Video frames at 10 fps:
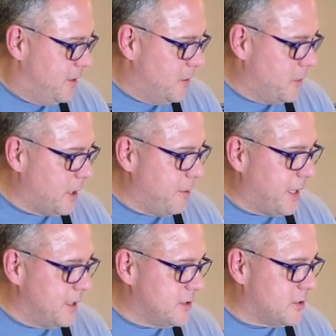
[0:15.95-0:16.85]
We're gonna make
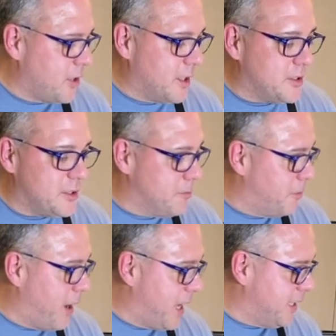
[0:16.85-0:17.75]
a sausage and
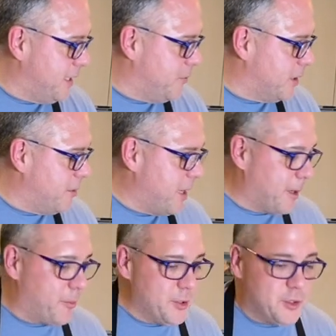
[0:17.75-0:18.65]
broccoli. We're gonna make a
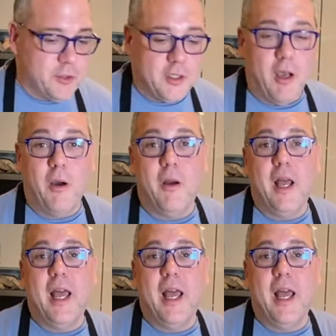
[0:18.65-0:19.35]
prosciutto.